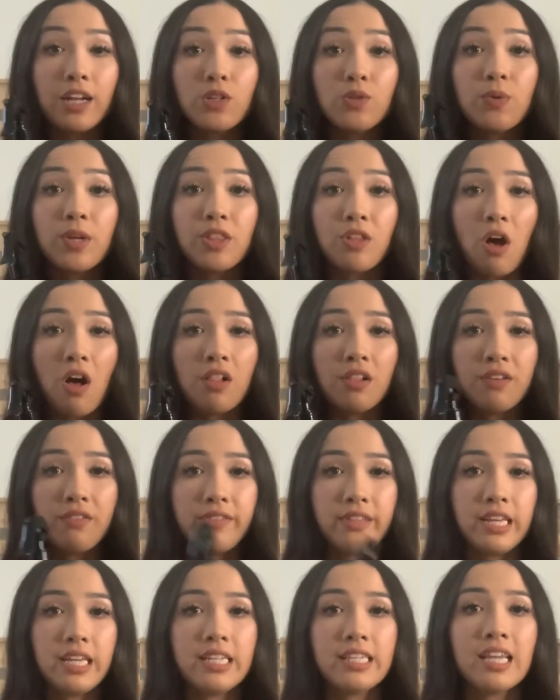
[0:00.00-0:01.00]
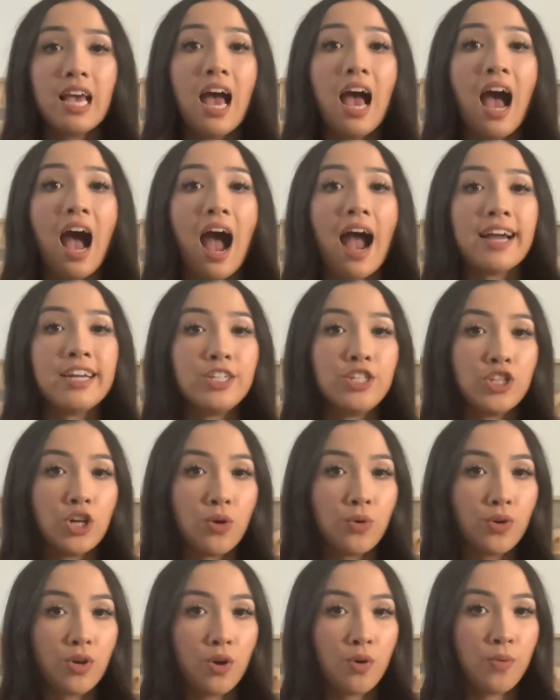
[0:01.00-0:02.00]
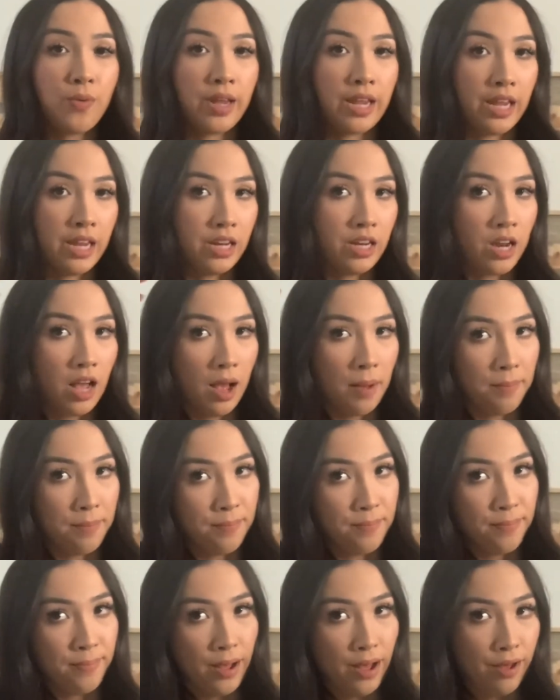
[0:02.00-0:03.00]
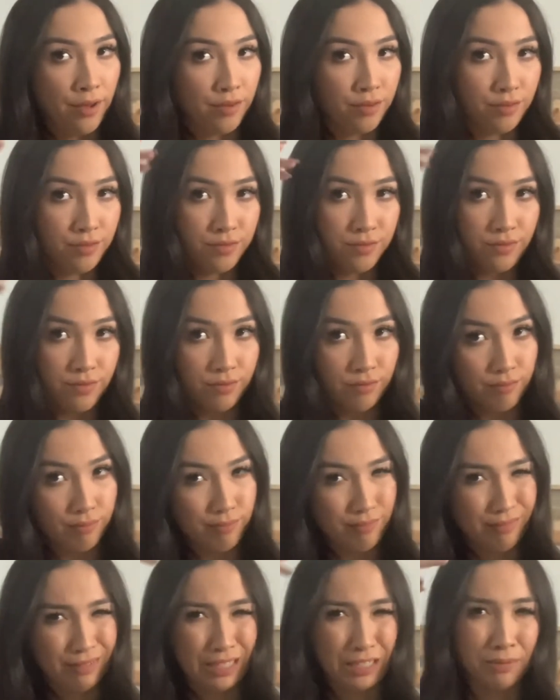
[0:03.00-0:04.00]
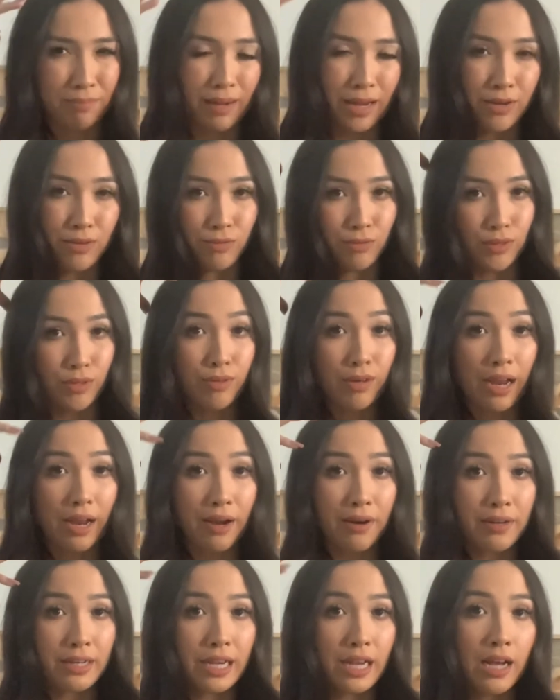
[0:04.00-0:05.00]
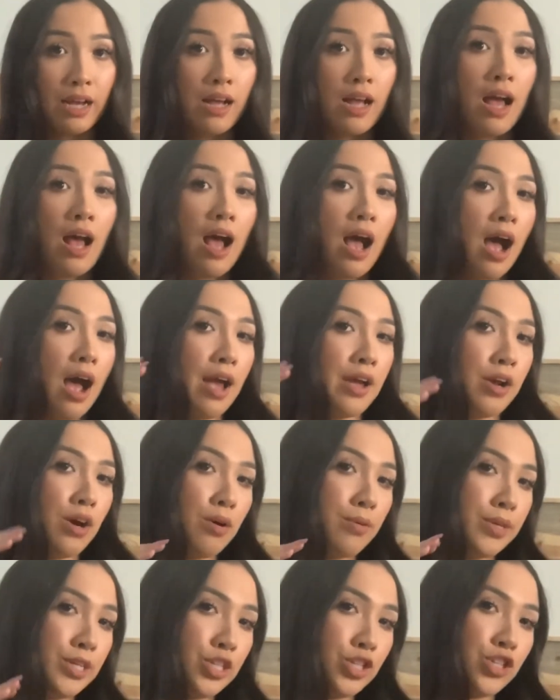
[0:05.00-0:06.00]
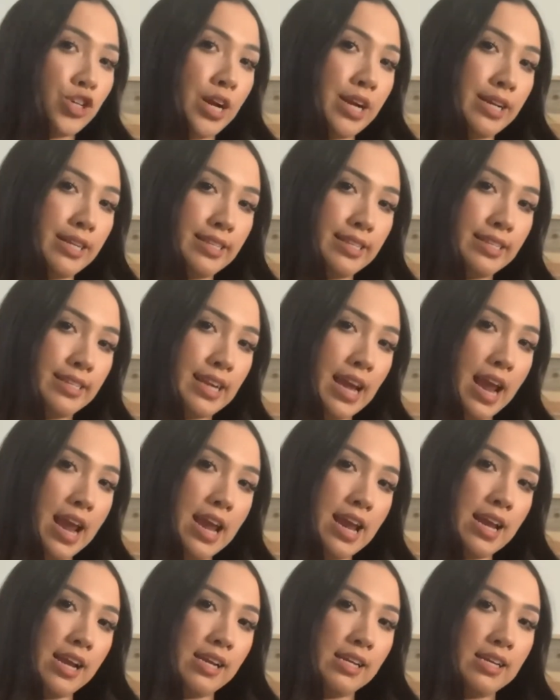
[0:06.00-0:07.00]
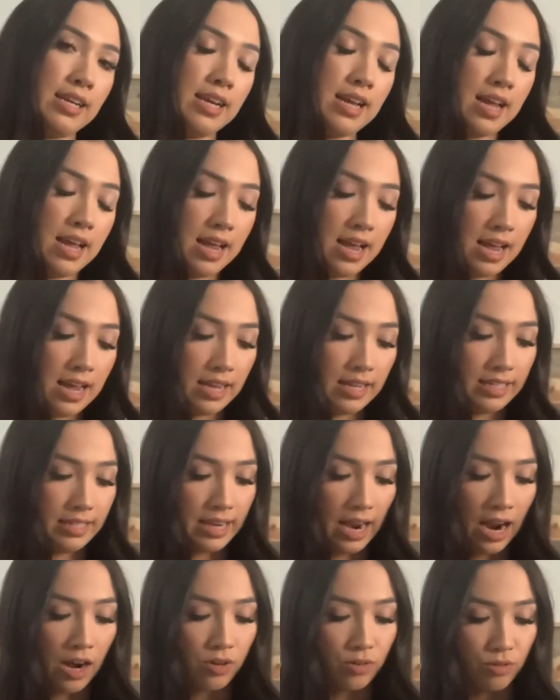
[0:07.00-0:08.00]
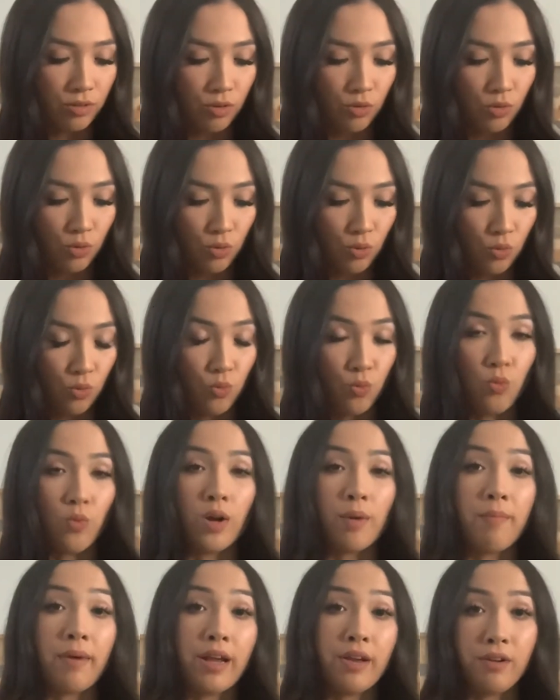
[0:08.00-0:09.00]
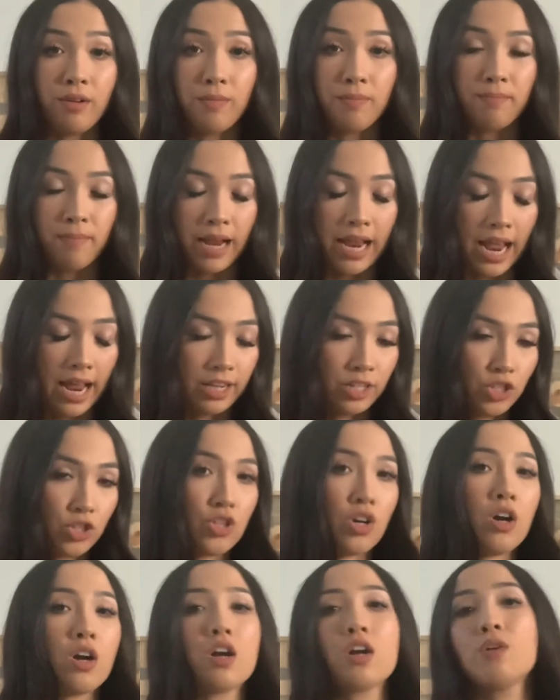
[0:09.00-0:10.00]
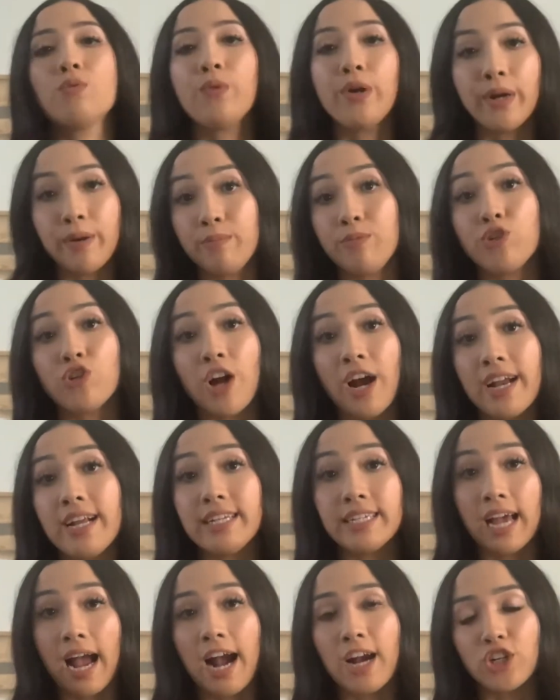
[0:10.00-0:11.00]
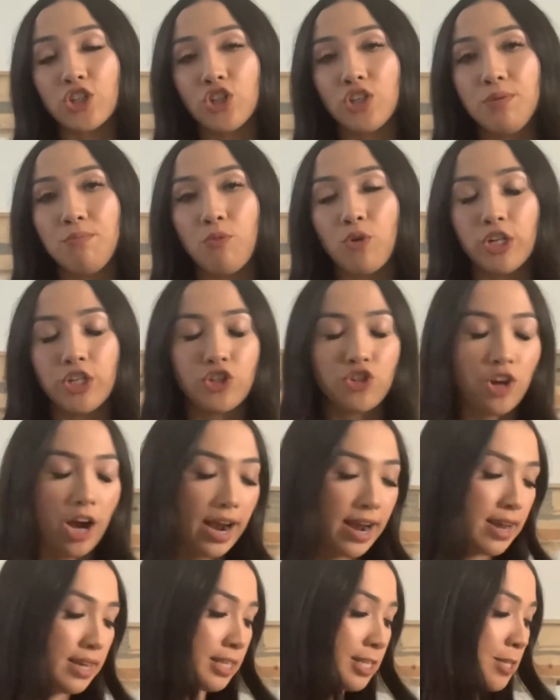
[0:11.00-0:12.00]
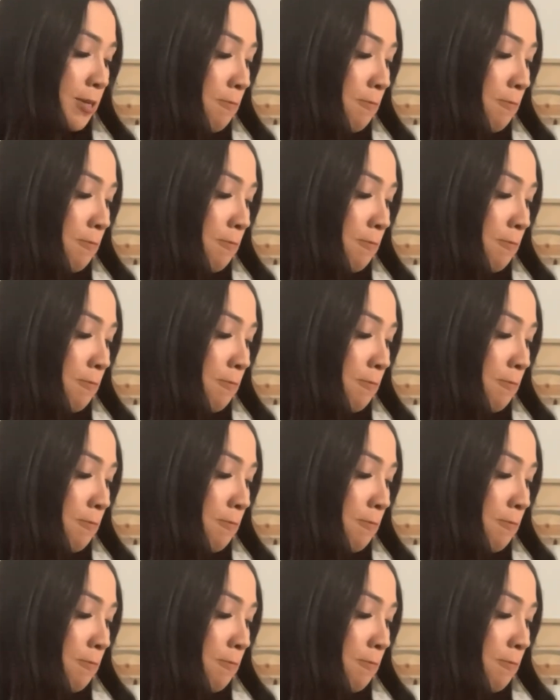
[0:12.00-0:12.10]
with all of these, I don't go in above near my root area. I always try to stay down where my ends are, where I'm trying to actually moisturize.